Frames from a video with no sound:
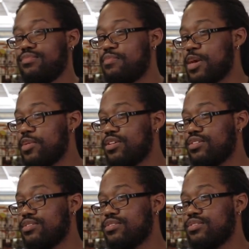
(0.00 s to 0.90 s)
Maybe,
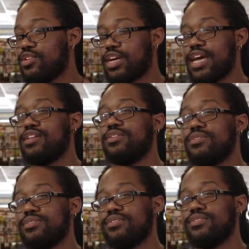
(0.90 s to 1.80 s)
or can you?
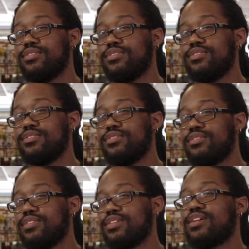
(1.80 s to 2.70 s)

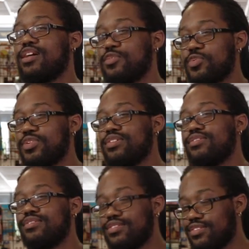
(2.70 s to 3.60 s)
That's kind of the point.
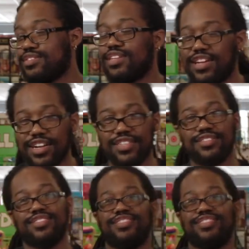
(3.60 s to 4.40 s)
See you later, guys.